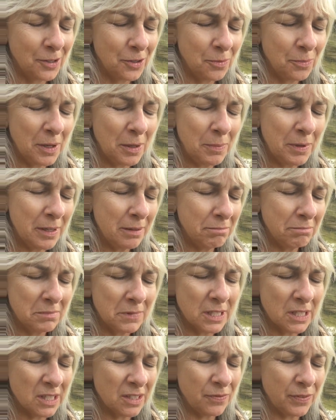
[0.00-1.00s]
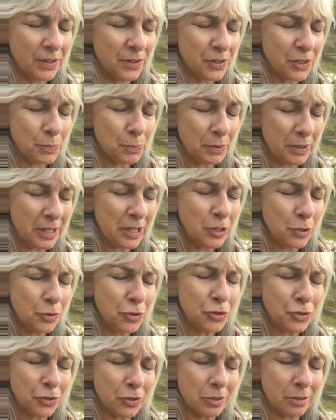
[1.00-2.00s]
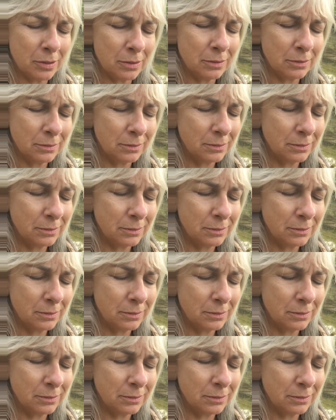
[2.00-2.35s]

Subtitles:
Or maybe it just feels pretty neutral,